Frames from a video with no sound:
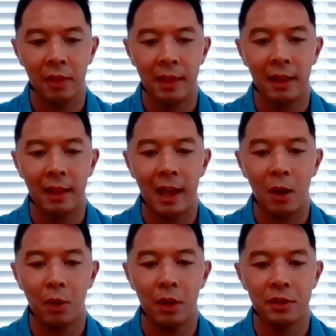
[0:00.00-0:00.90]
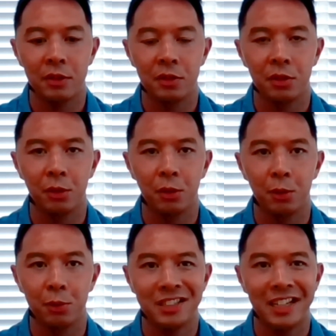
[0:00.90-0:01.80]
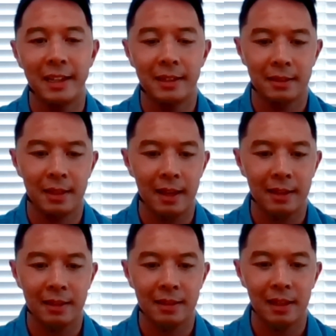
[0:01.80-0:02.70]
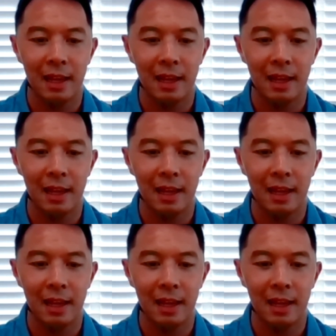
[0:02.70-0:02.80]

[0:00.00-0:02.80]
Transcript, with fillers: that allow us to take text